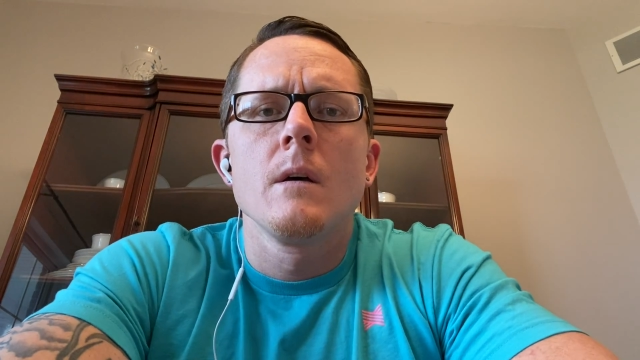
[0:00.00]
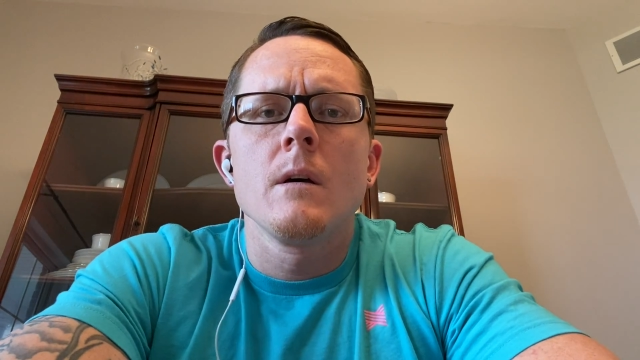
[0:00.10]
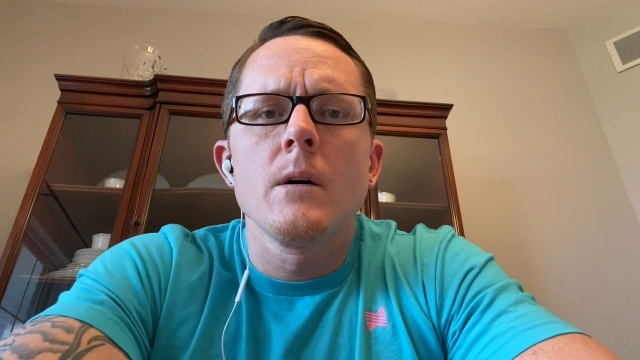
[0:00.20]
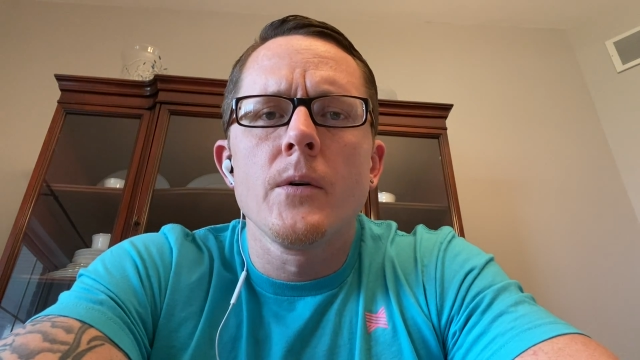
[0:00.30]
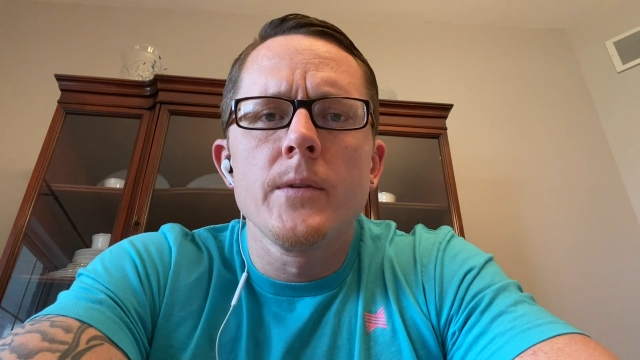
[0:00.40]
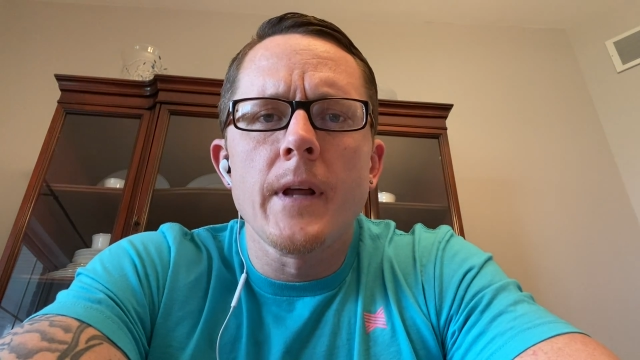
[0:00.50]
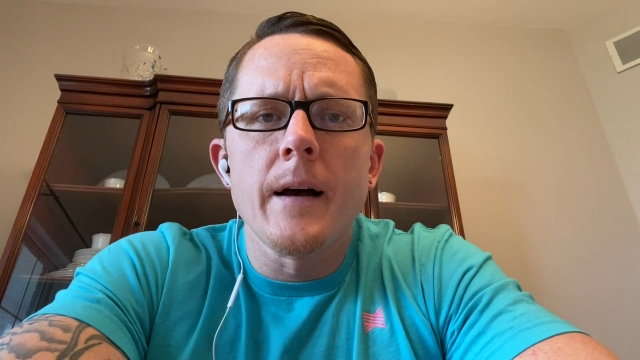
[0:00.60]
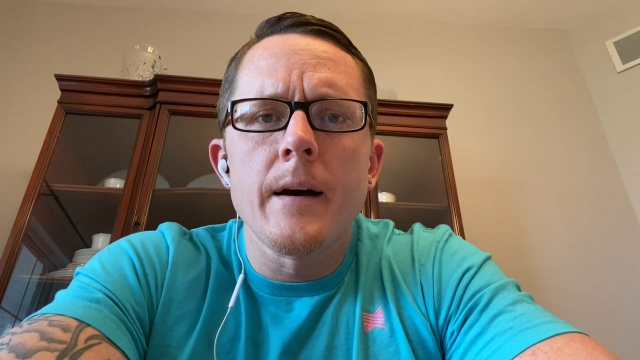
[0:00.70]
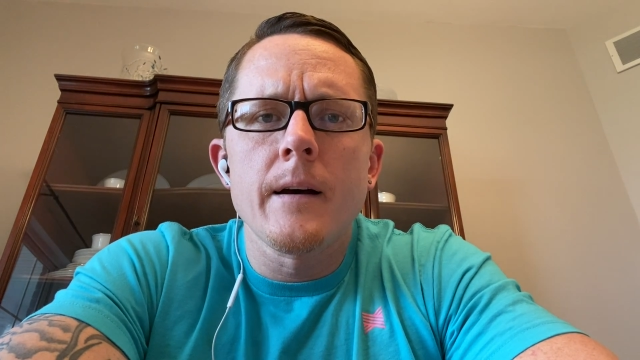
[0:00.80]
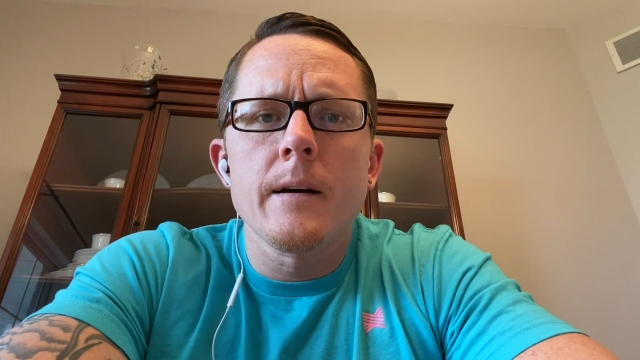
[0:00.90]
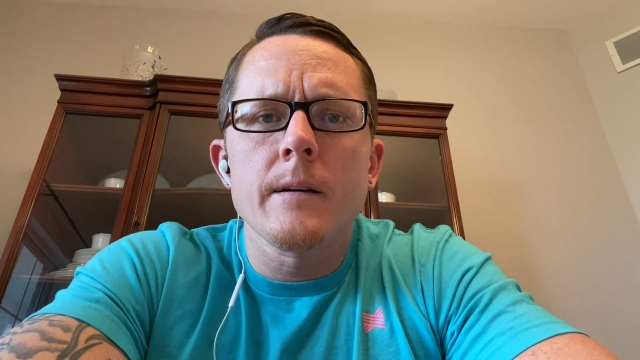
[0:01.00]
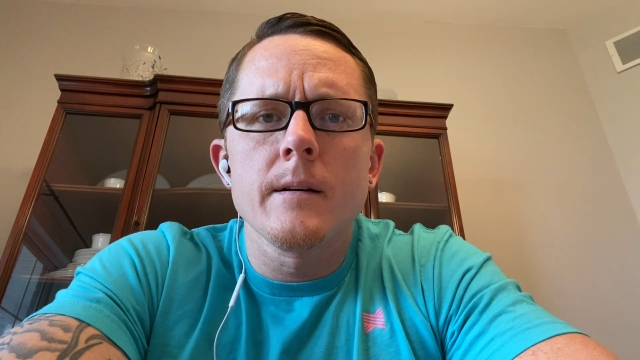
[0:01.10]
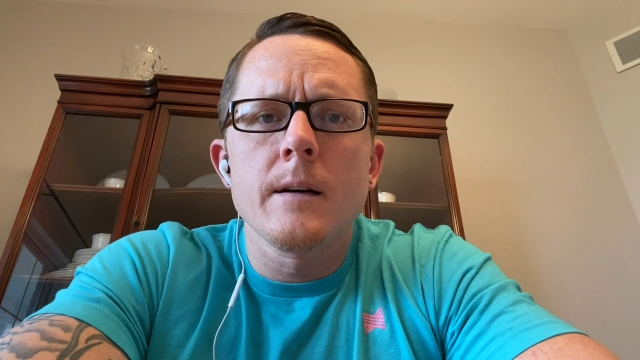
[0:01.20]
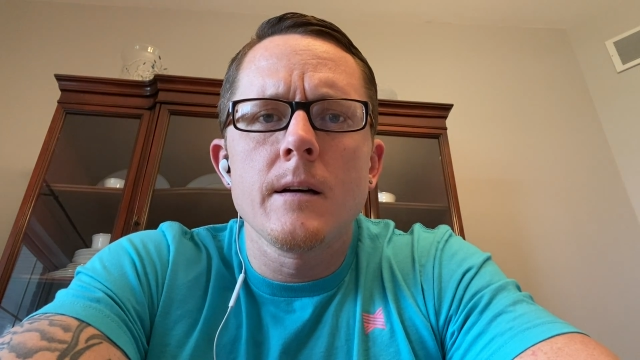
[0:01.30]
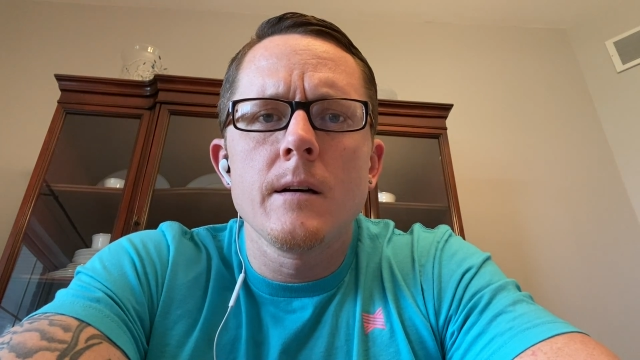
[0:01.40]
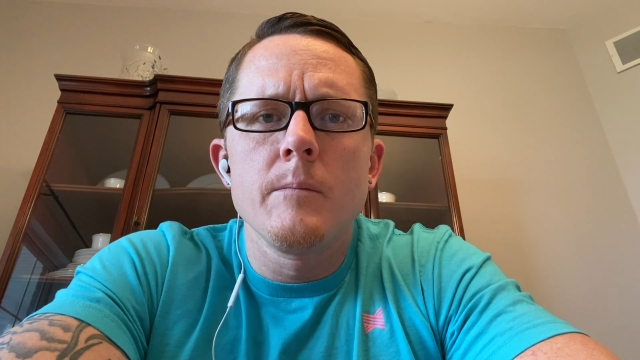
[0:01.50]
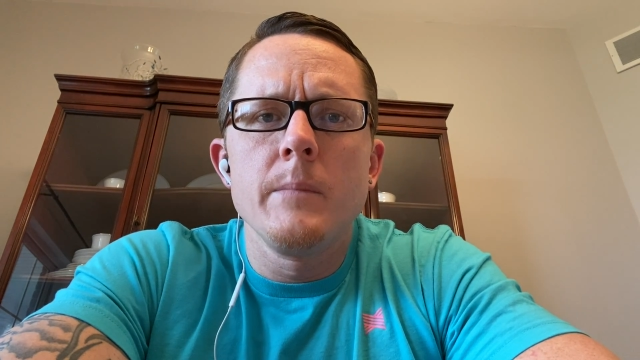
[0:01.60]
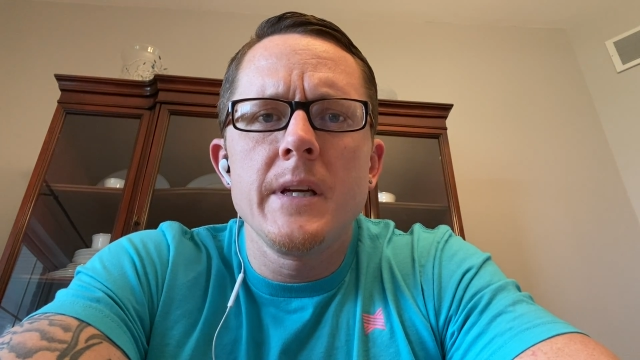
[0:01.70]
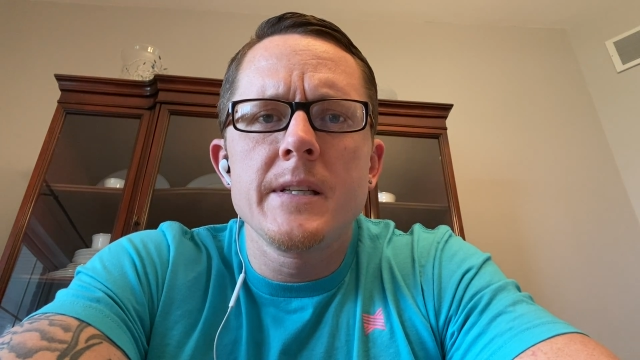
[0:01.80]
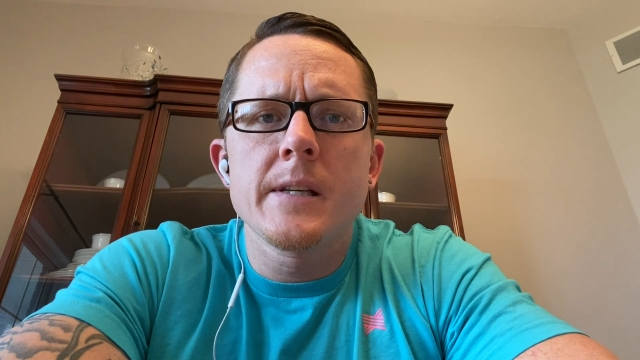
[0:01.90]
Hola,
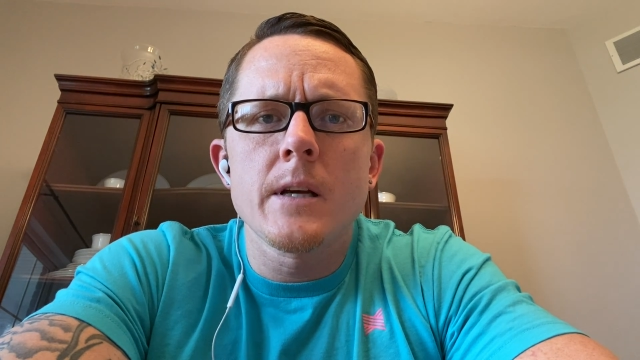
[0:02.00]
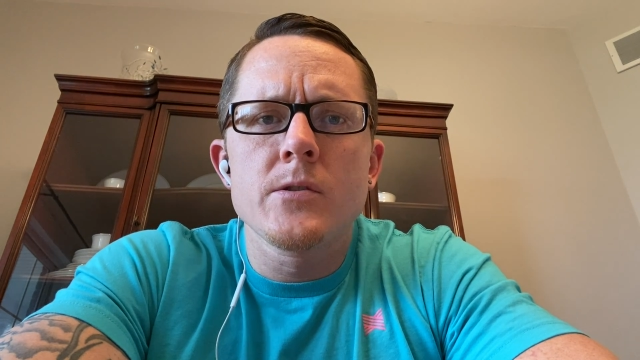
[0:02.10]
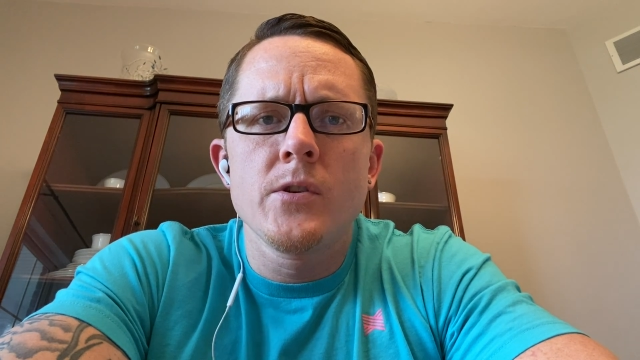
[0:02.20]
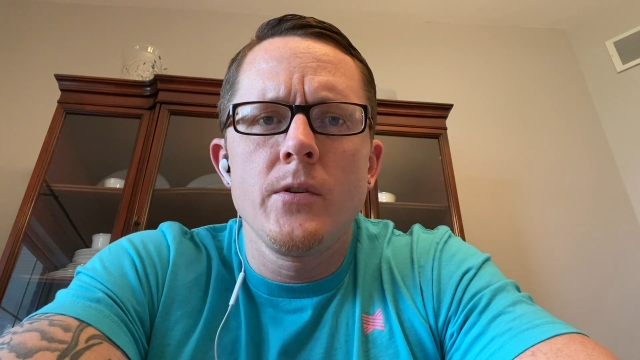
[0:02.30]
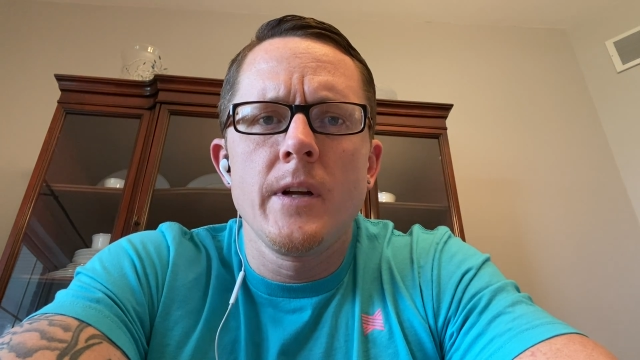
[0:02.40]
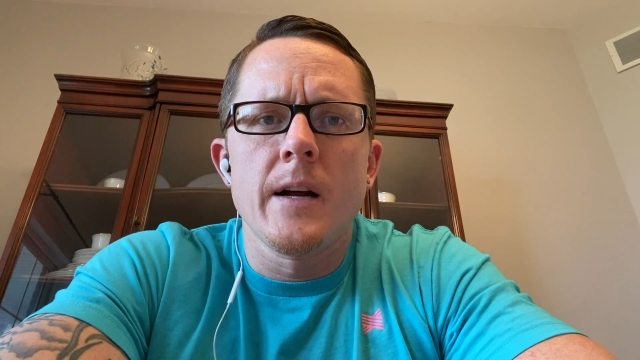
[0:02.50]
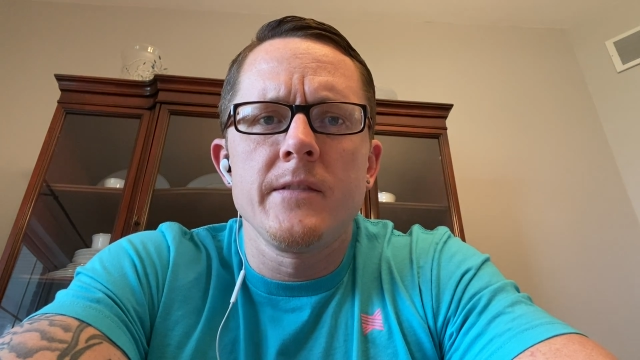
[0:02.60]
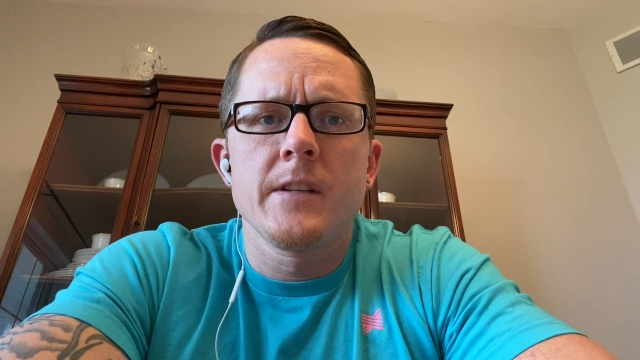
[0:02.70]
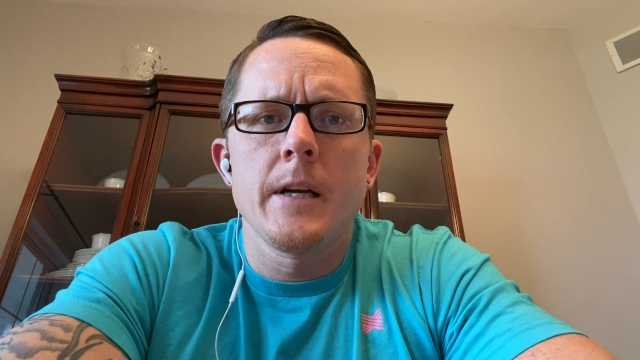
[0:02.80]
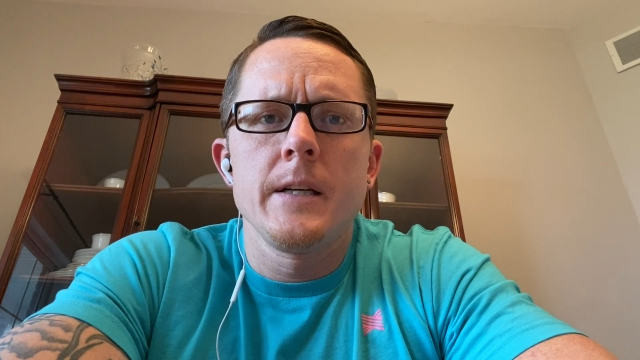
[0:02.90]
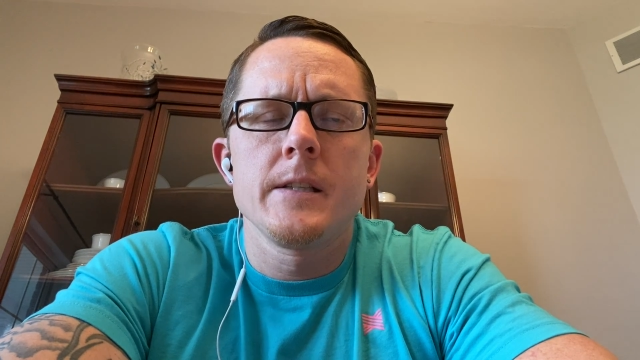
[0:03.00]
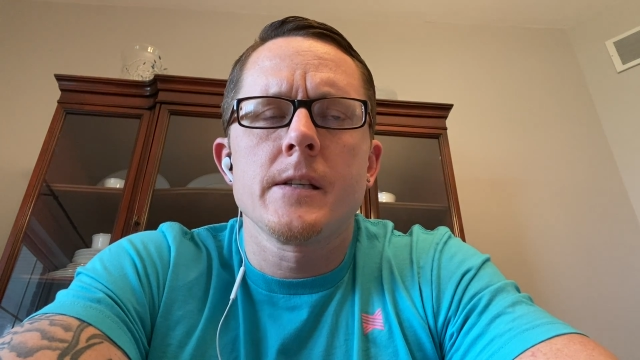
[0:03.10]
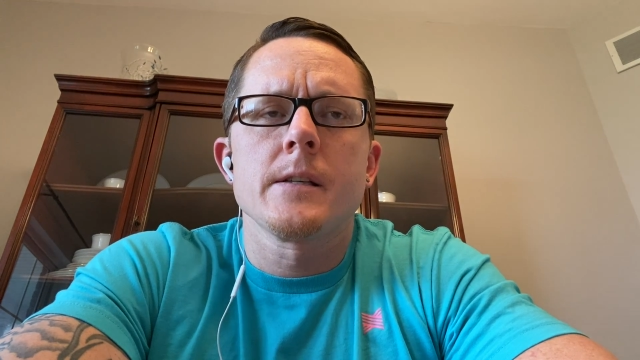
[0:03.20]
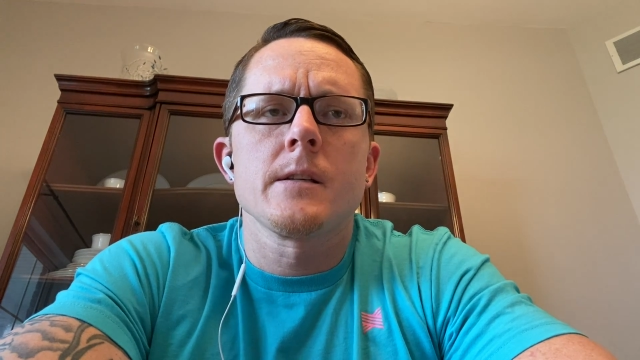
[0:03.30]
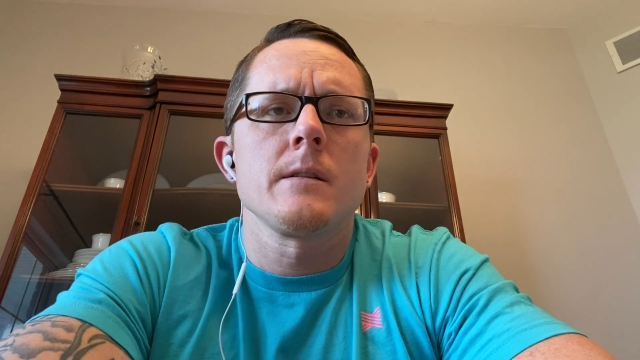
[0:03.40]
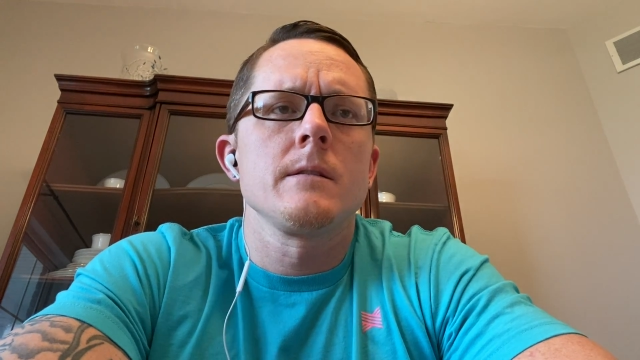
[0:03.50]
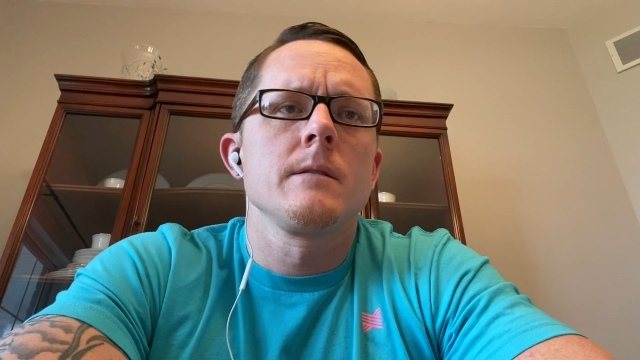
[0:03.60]
mis estudiantes.